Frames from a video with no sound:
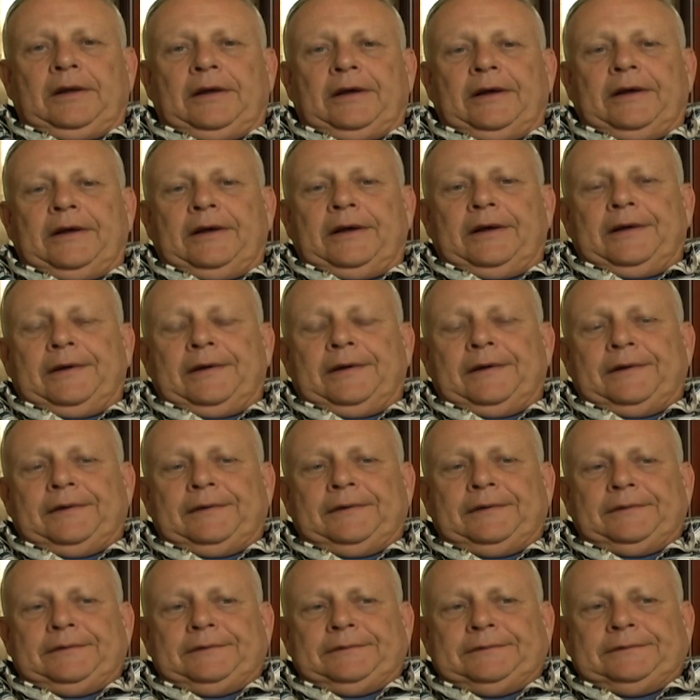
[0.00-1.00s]
Uh,
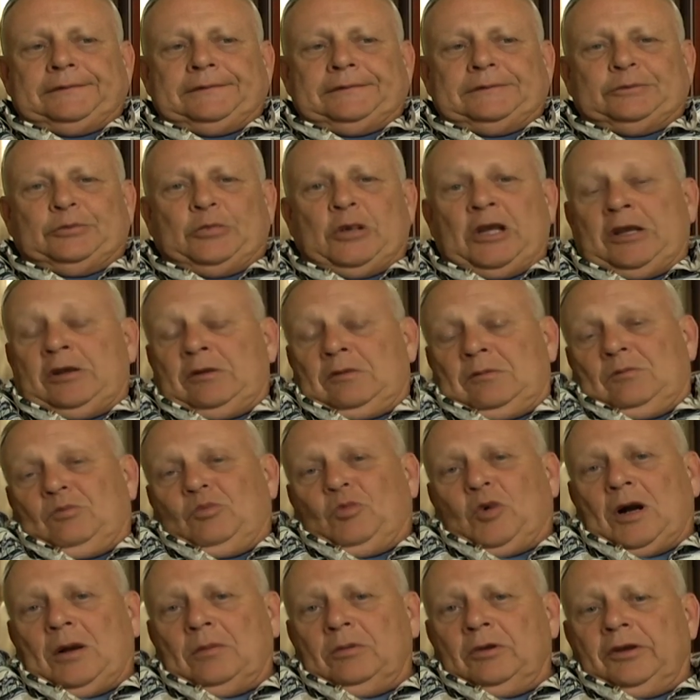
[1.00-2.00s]
being
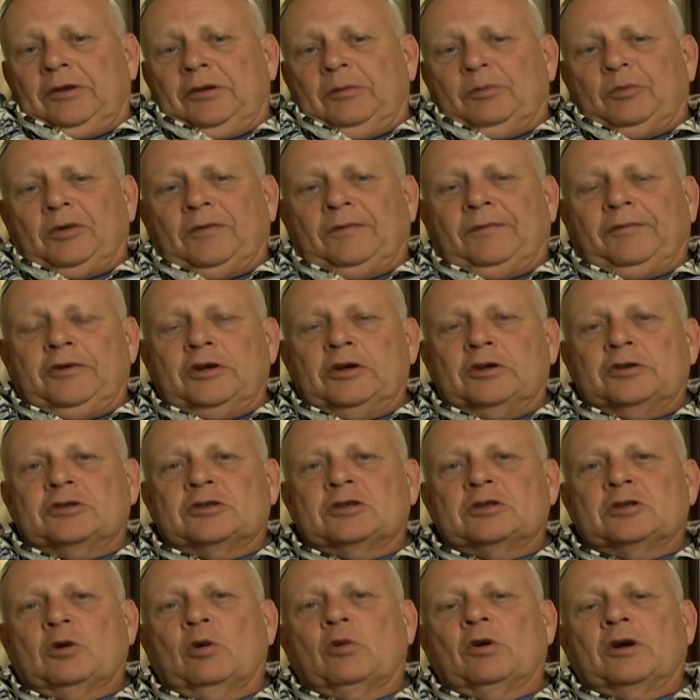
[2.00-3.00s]
probably the preferred
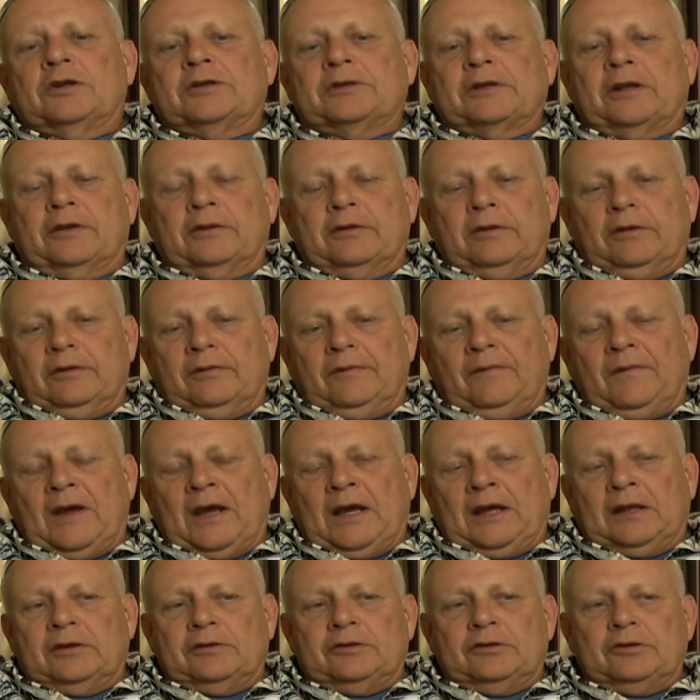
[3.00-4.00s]
source, other than the
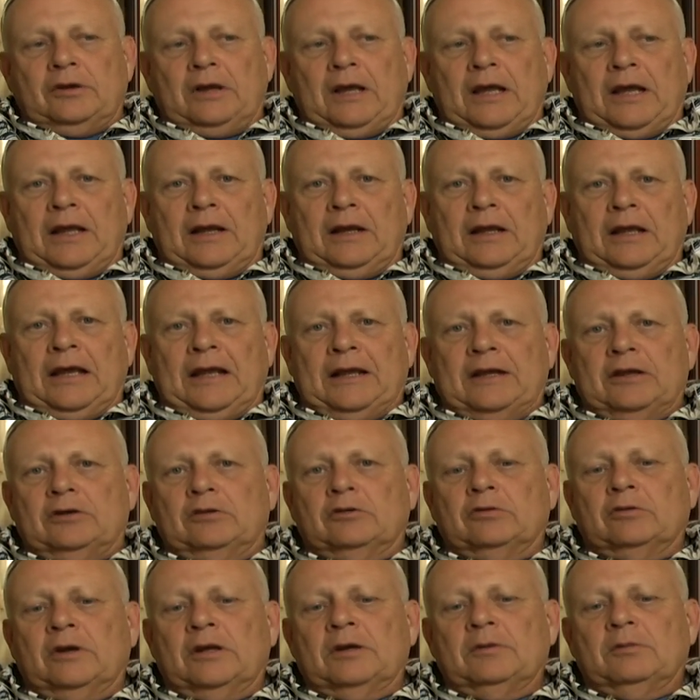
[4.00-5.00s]
fact that you had added
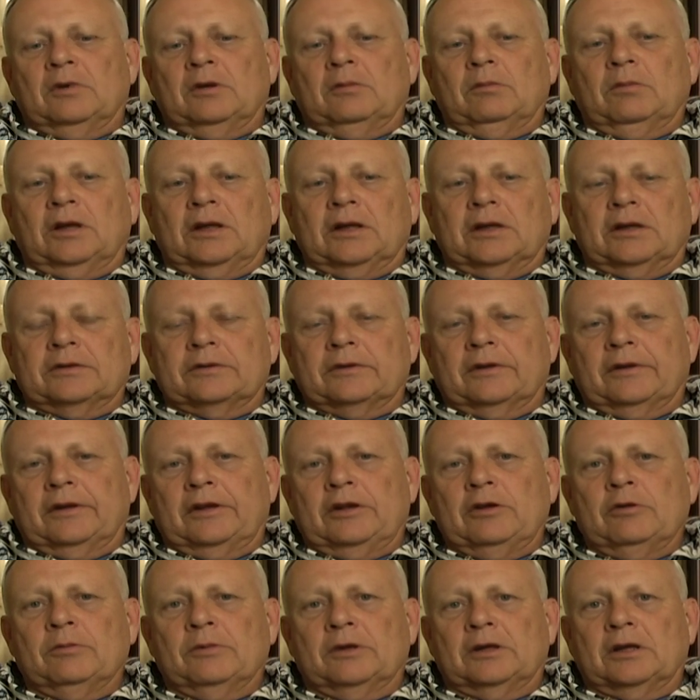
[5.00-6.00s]
treatment because of the
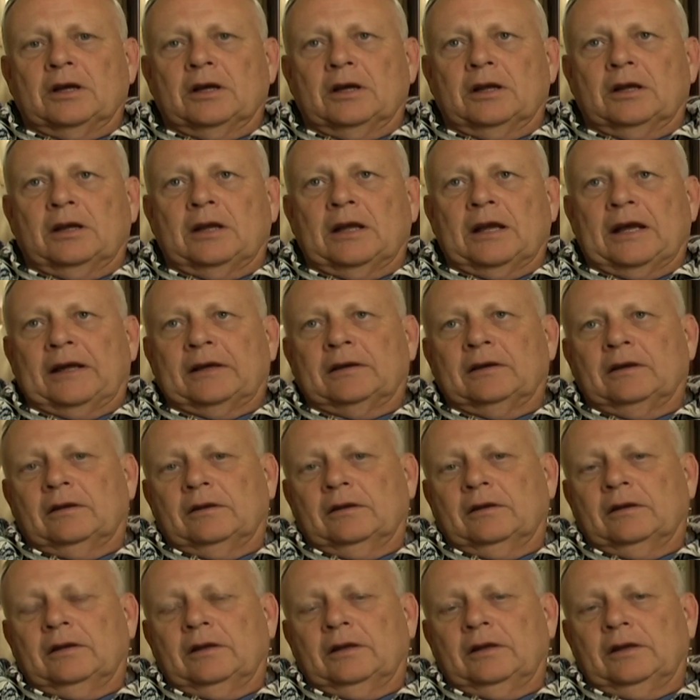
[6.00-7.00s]
human contact
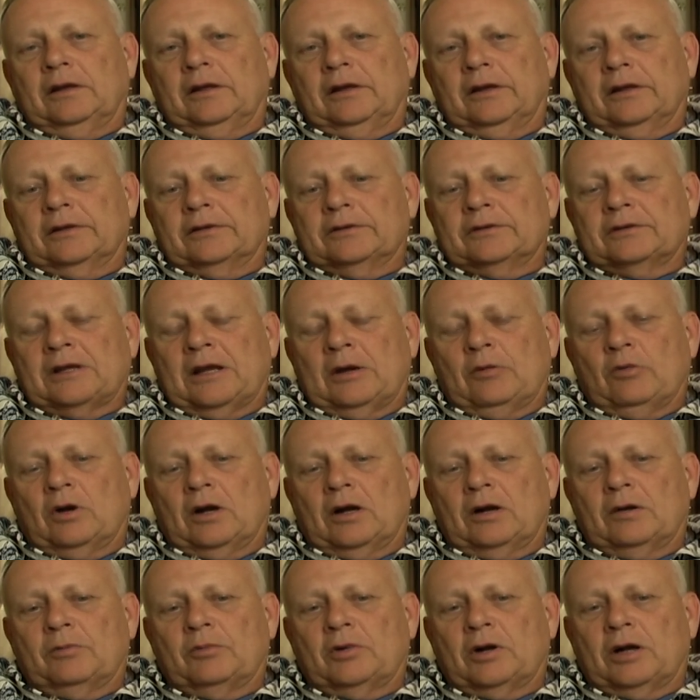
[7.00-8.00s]
on the uh, state
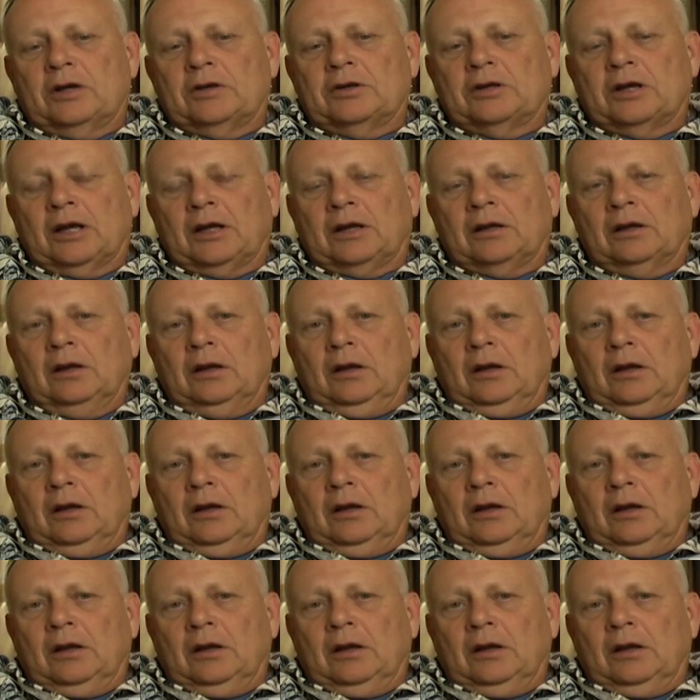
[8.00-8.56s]
water project,